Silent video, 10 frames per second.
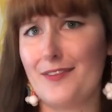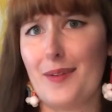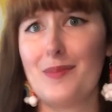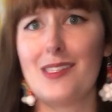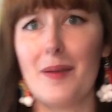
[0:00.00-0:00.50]

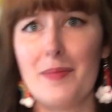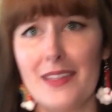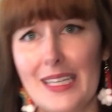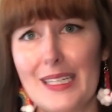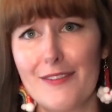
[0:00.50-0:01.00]
from
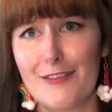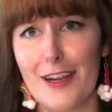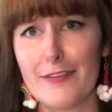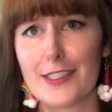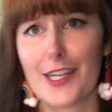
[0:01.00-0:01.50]
something
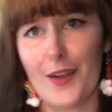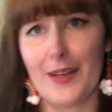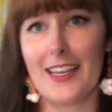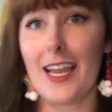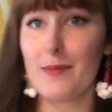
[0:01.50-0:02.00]
forever ago, and
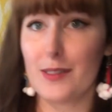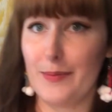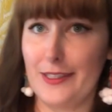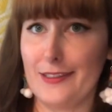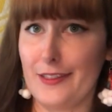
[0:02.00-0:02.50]
I kept it
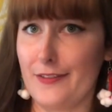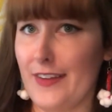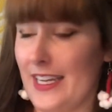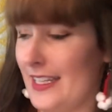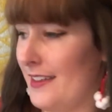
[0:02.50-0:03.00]
because it's
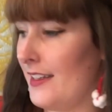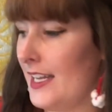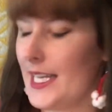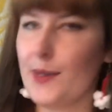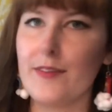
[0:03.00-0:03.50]
fun.
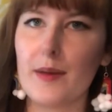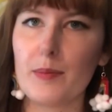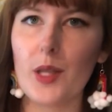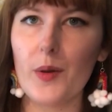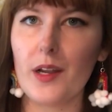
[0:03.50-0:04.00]
Now if I
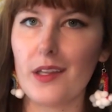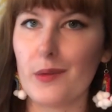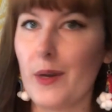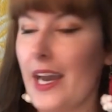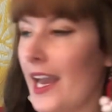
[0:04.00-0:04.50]
blow it all the
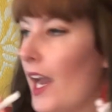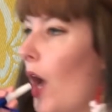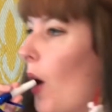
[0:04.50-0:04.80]
way,